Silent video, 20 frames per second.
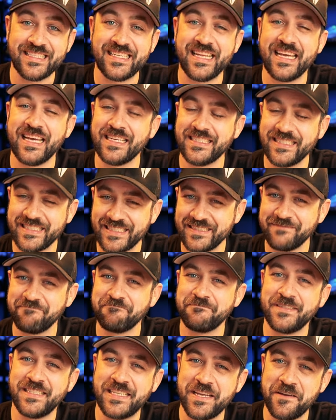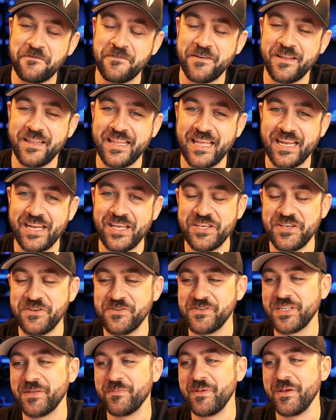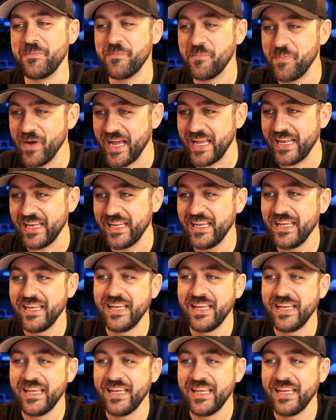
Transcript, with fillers: days, different than it used to be, but